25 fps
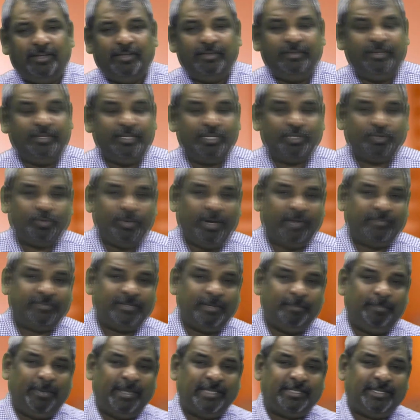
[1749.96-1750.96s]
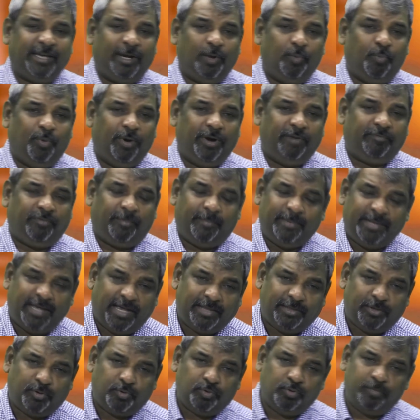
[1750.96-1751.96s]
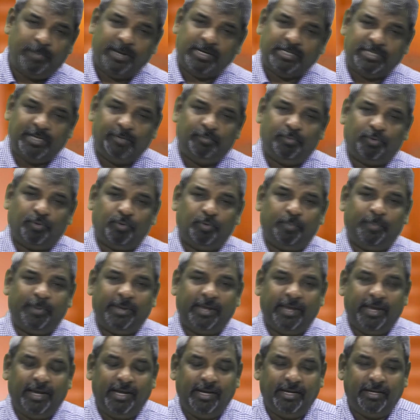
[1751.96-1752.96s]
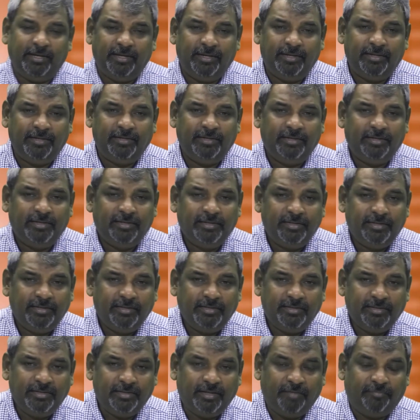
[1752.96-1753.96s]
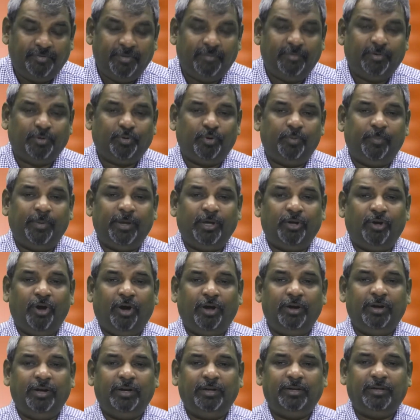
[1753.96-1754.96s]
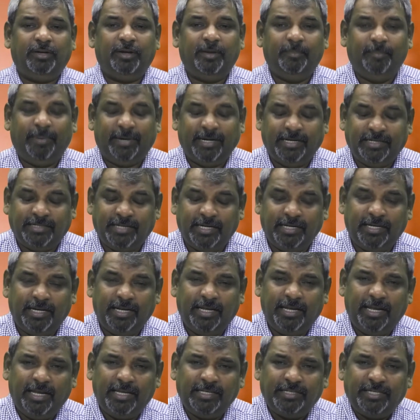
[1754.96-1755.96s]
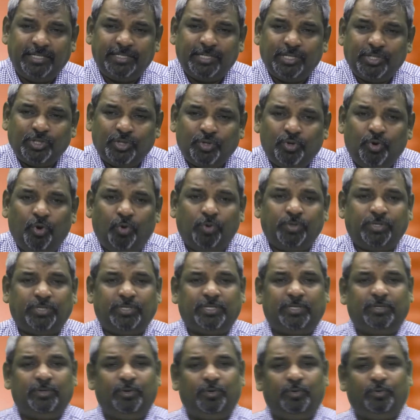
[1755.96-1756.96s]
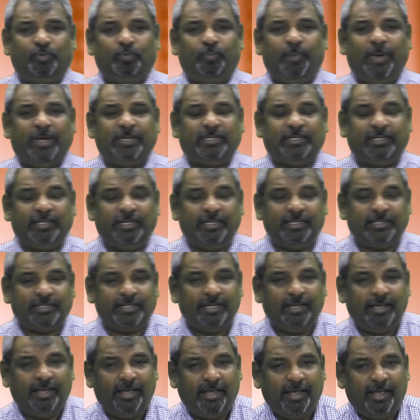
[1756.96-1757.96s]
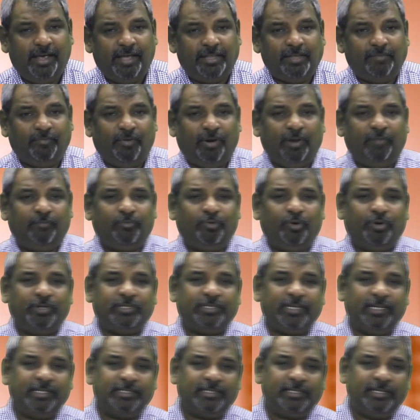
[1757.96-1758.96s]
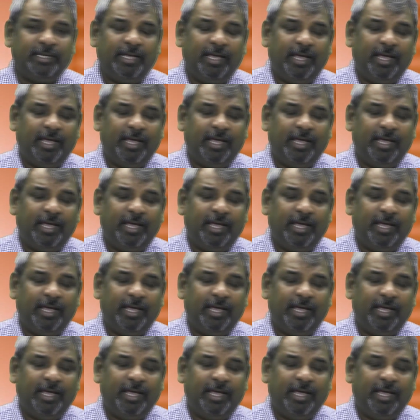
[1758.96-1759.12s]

Jesus could have simply said a word from the other room and she could be healed. The fever could be gone. But instead, Jesus goes to where she is. And the word of God says,